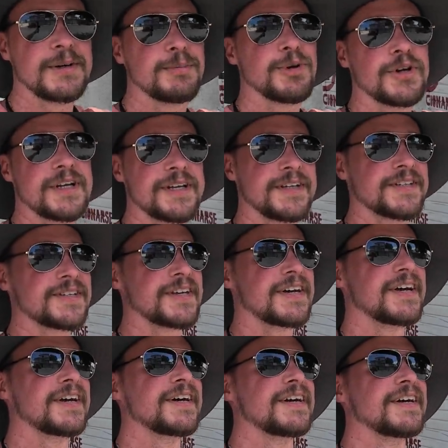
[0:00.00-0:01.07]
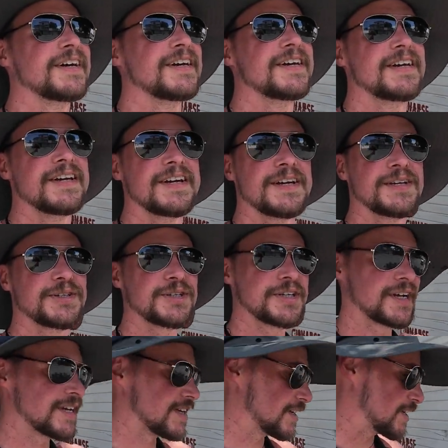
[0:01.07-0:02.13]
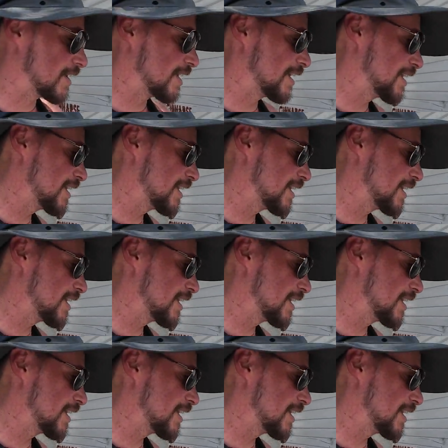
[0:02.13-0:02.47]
a breeze and shade.